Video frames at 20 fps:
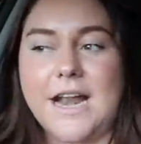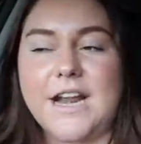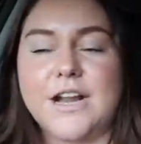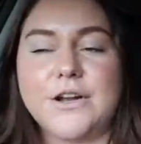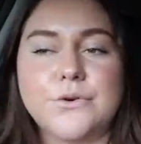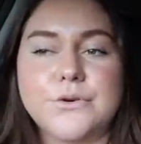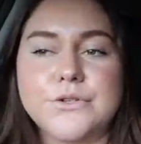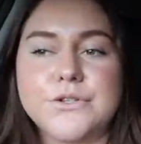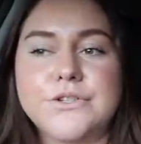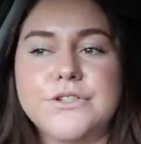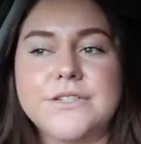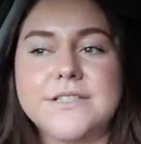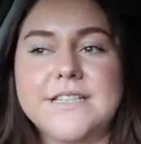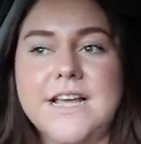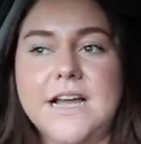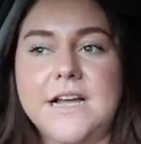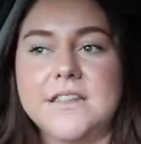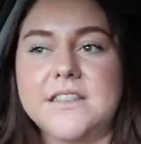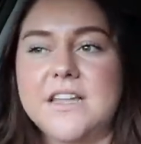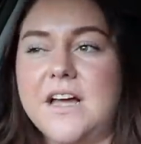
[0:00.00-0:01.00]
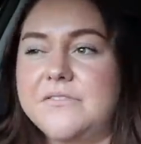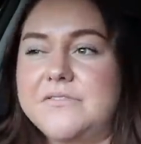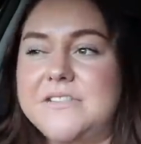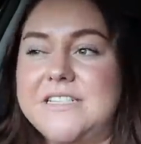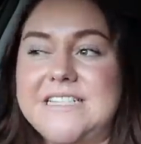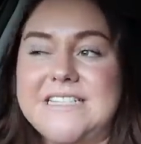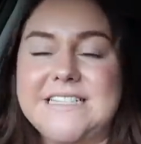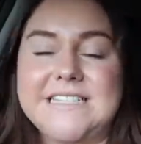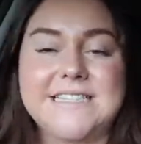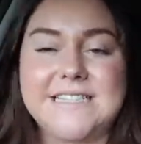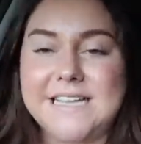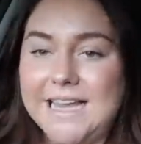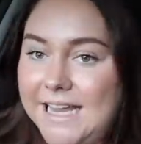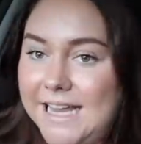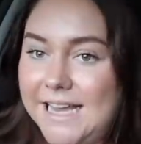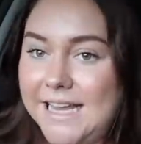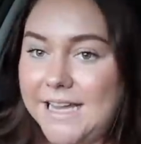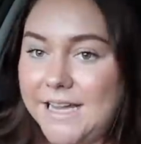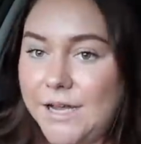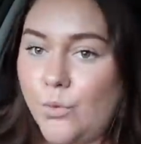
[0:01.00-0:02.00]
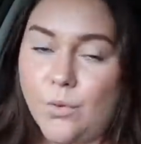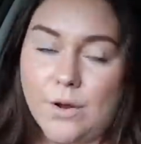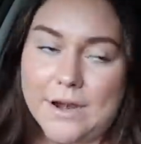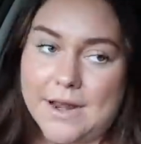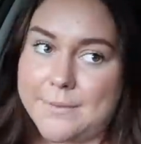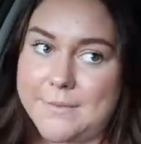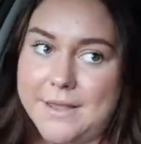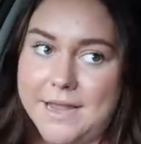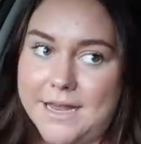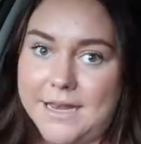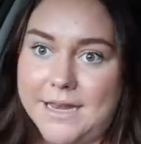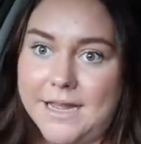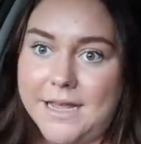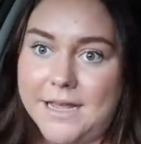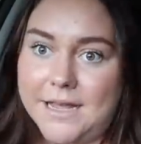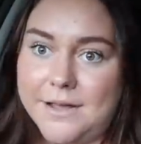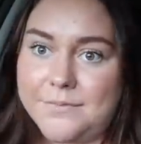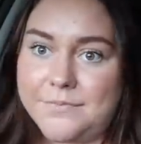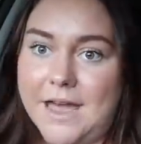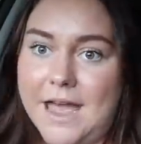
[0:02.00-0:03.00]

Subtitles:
And I'd also just like love to see what I'm eating.